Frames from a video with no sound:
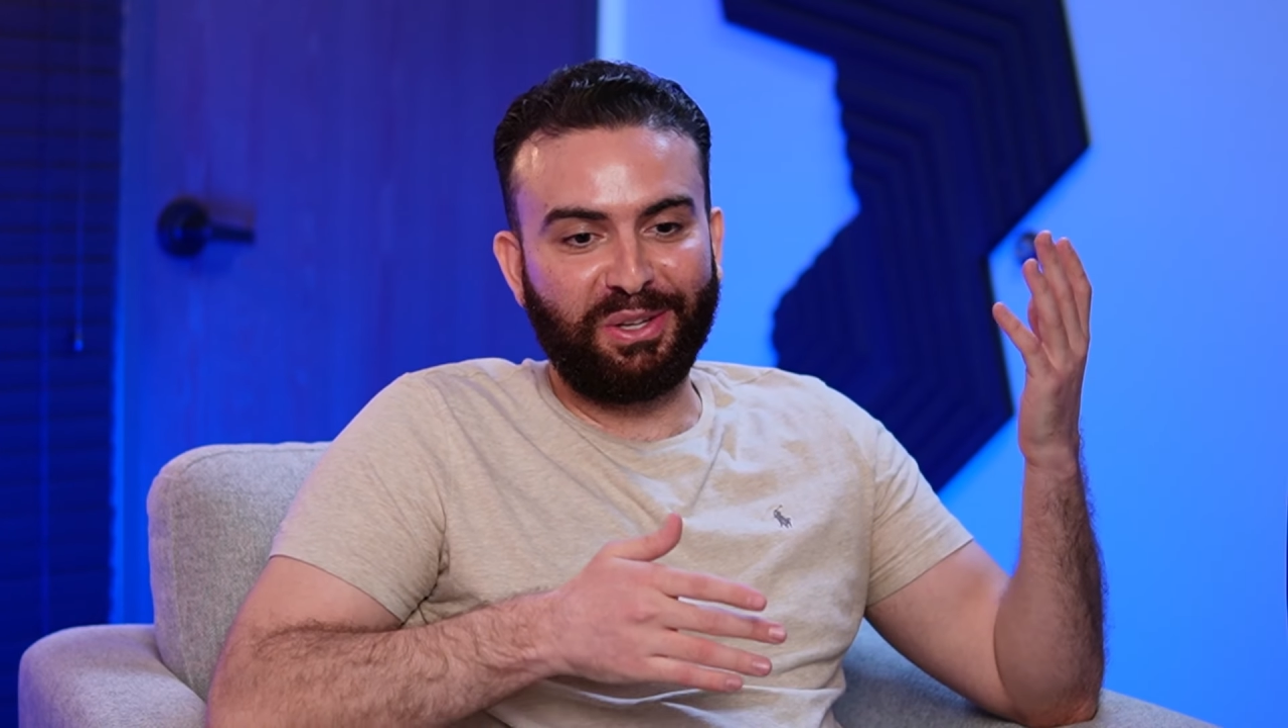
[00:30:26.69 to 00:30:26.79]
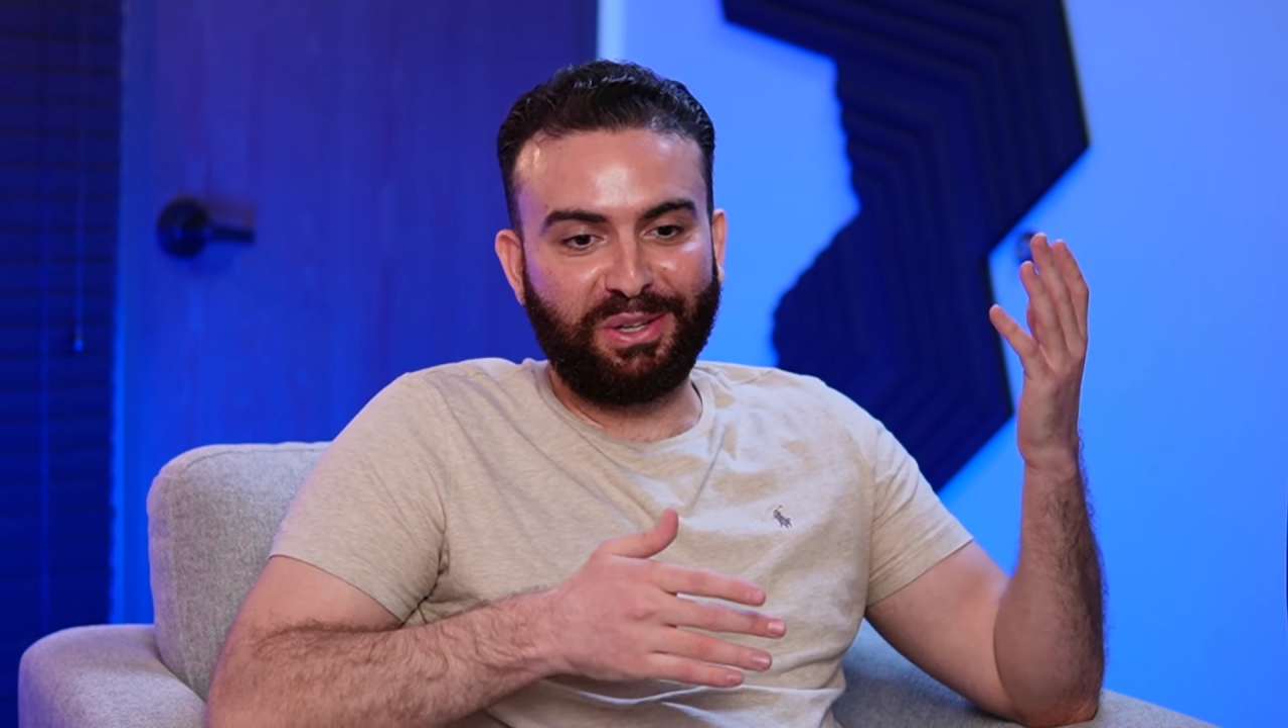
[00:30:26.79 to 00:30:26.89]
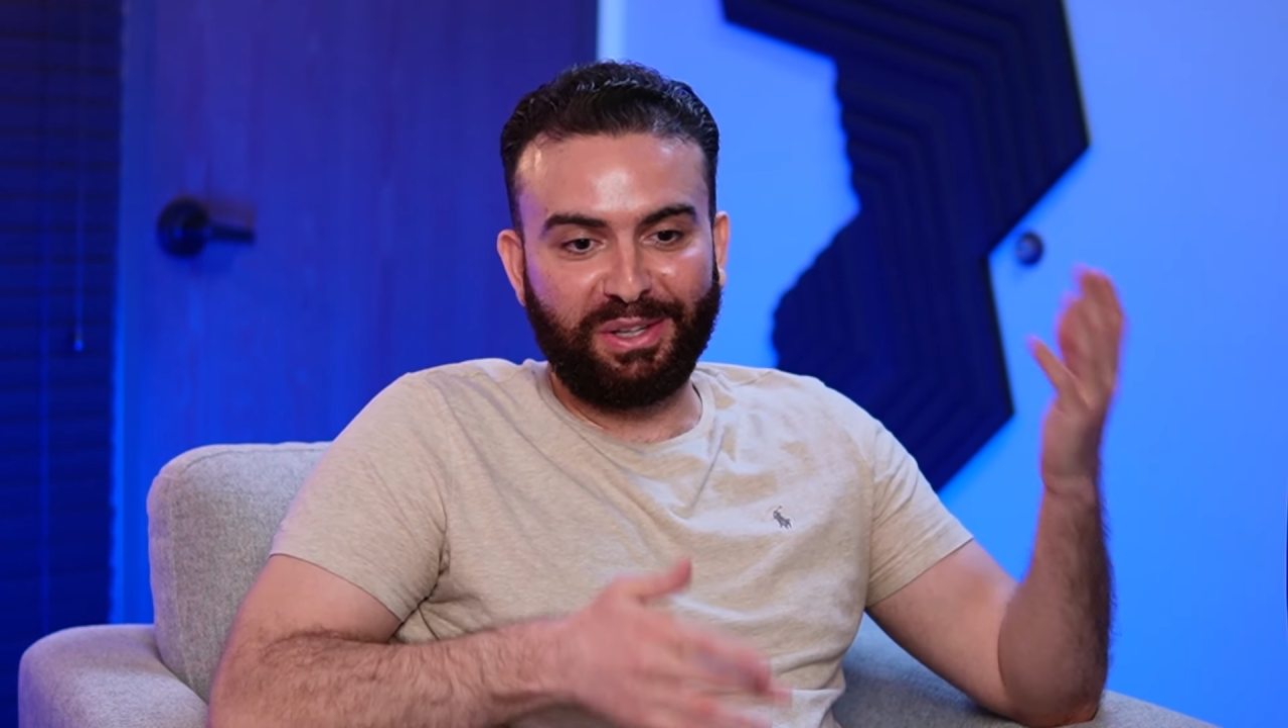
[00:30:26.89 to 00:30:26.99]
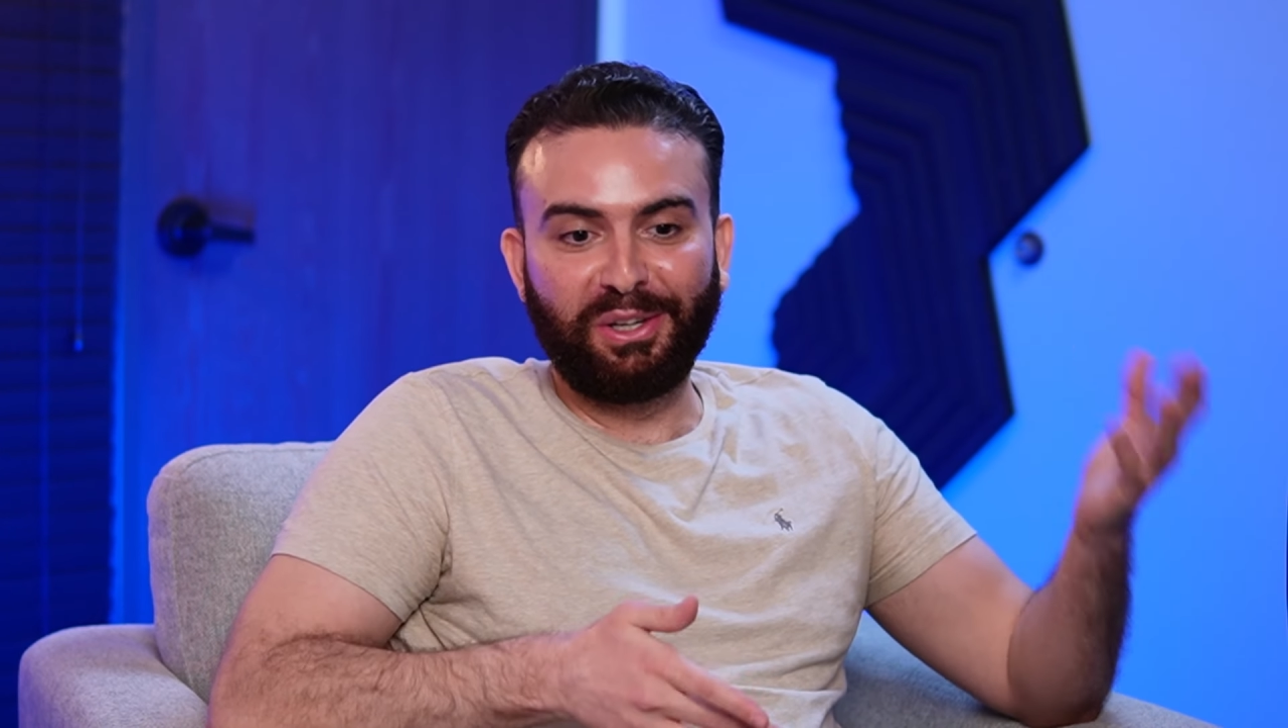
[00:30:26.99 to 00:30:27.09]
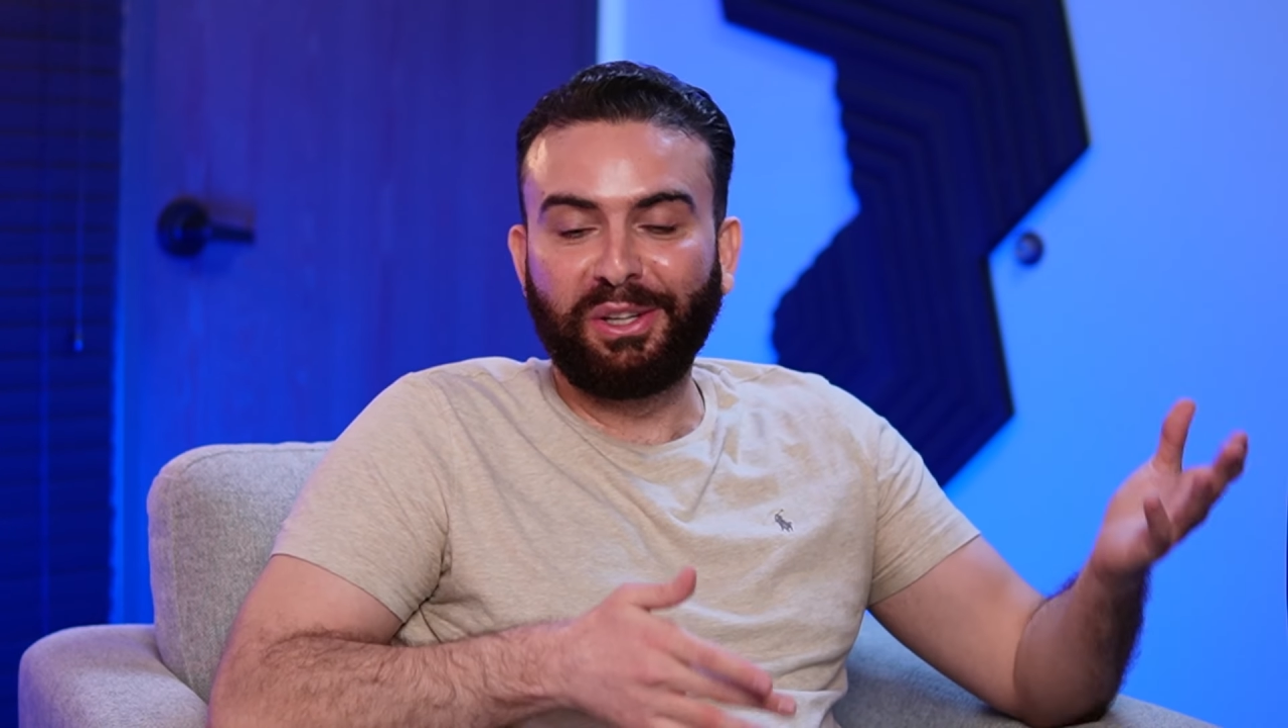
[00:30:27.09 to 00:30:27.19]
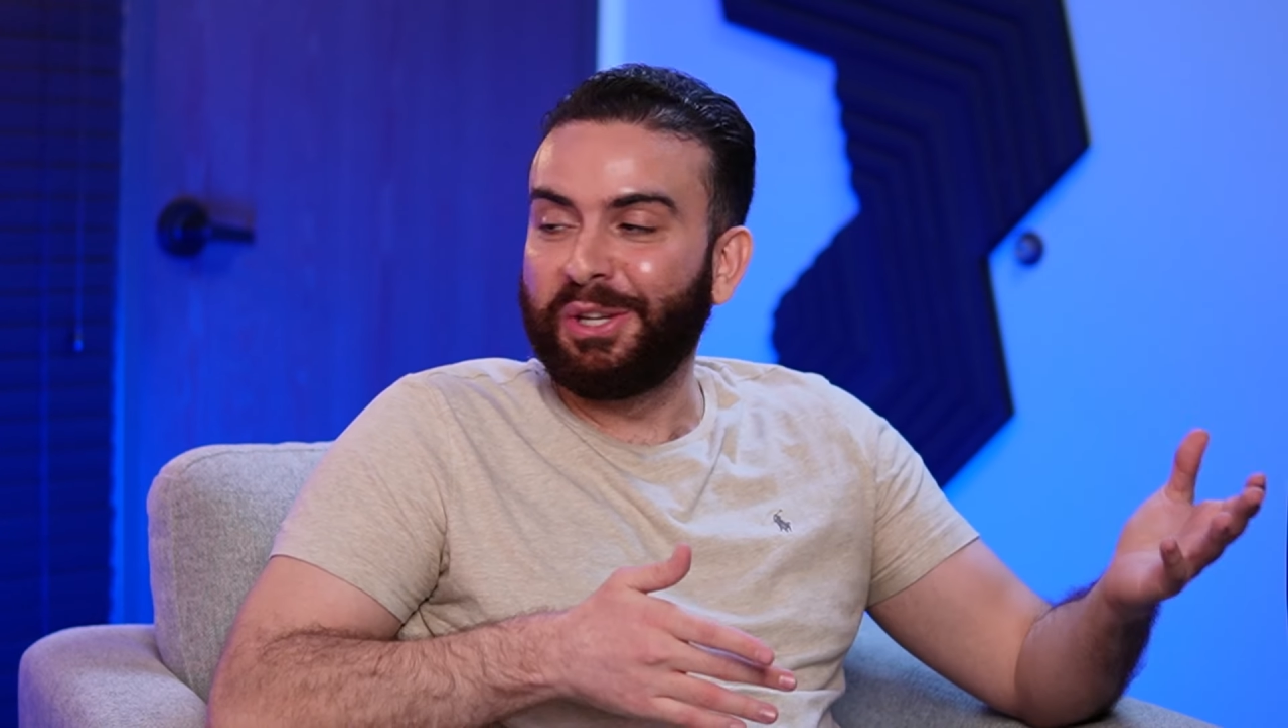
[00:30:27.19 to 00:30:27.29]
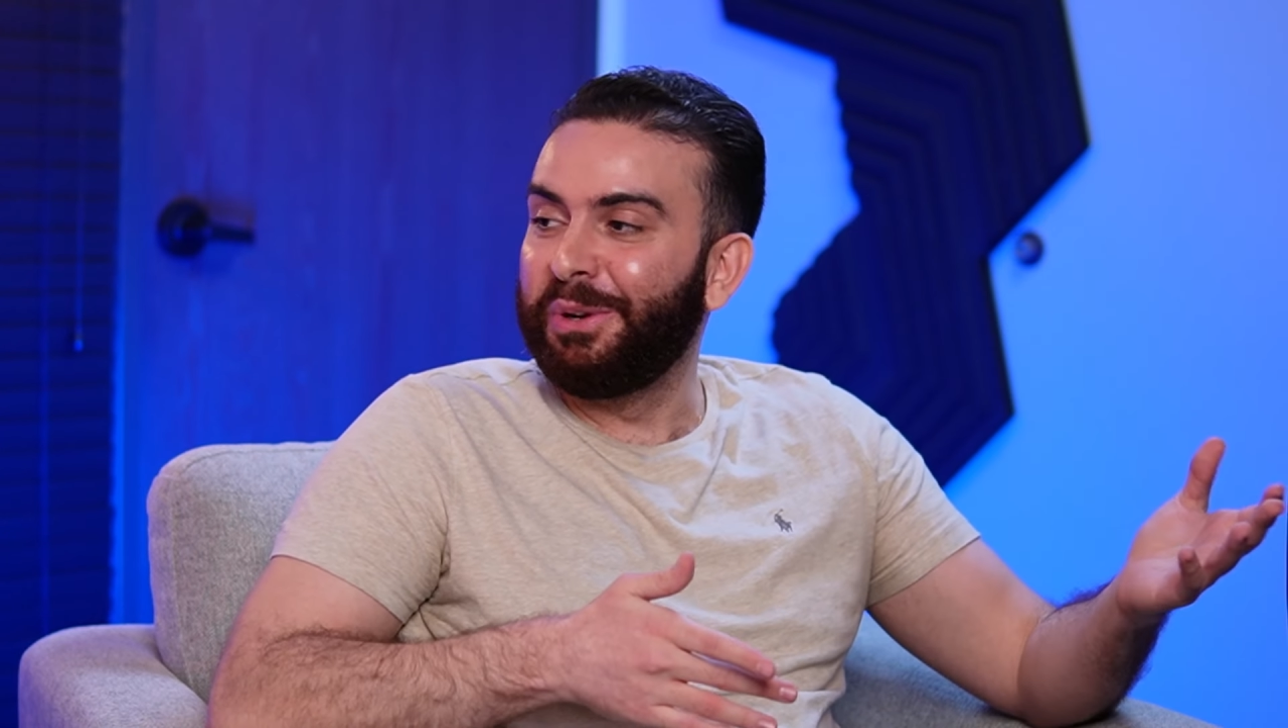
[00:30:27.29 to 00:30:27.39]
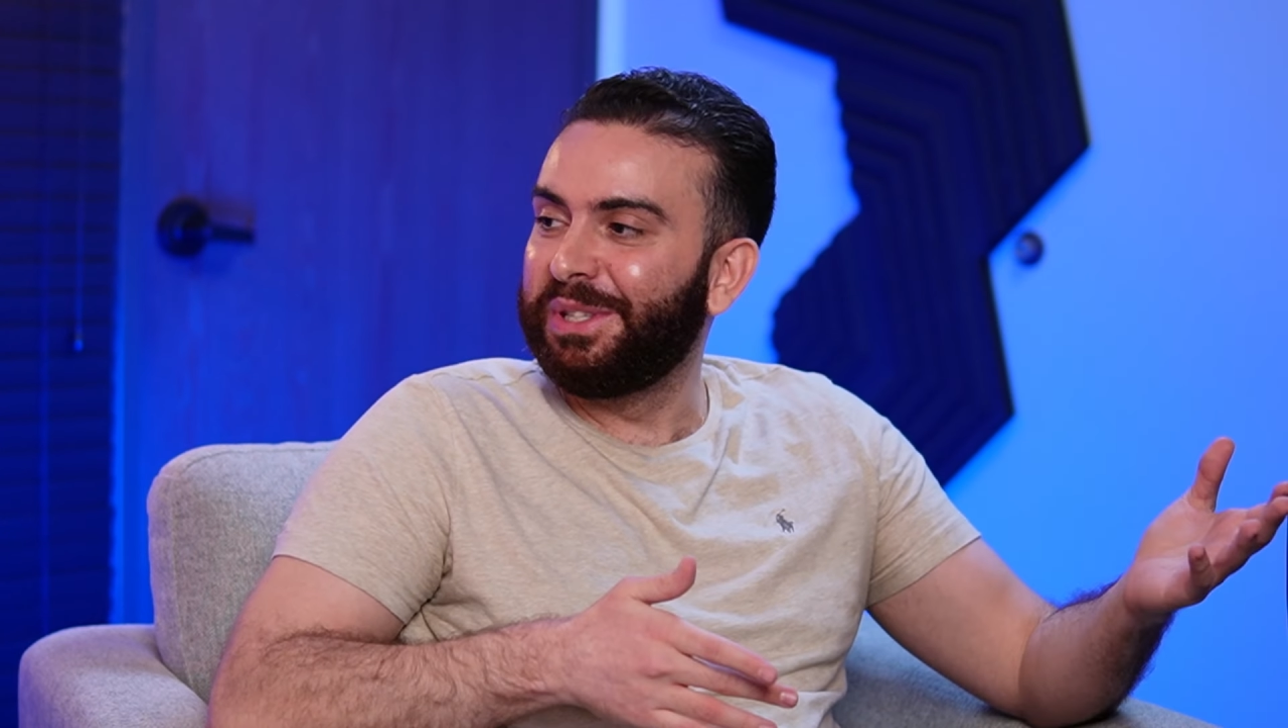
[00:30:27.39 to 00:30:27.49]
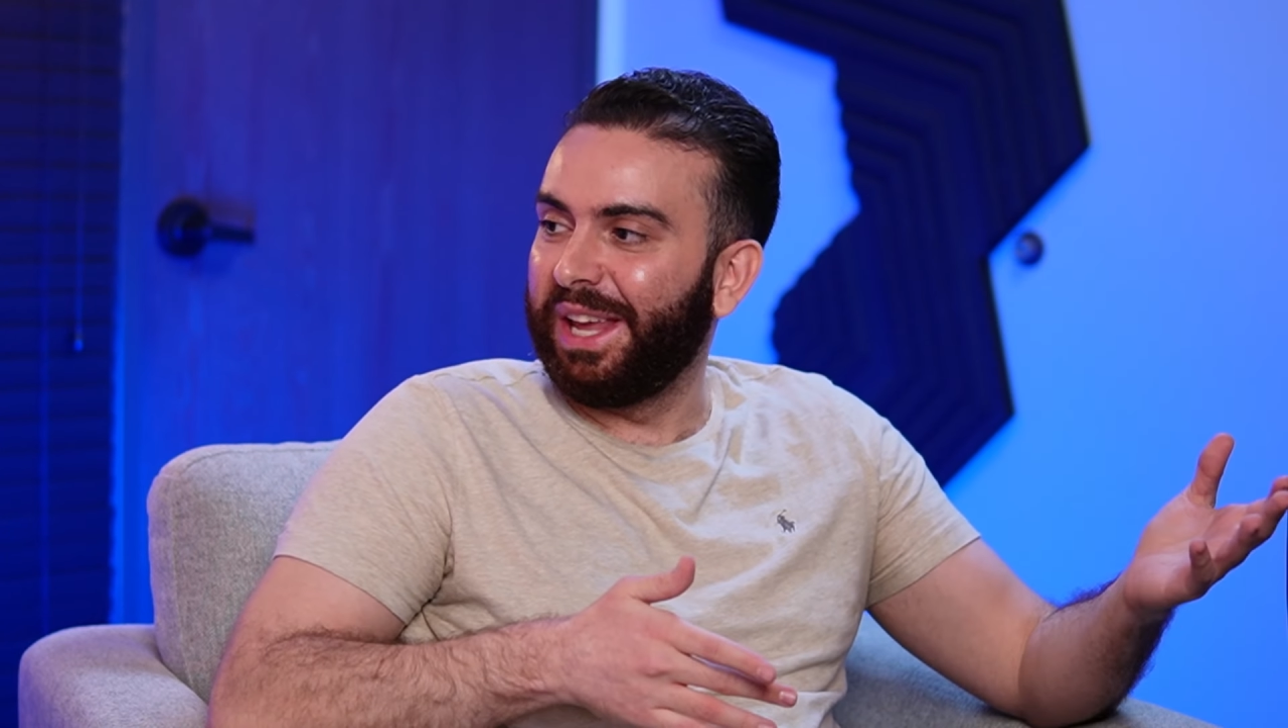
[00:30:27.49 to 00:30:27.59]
clearly use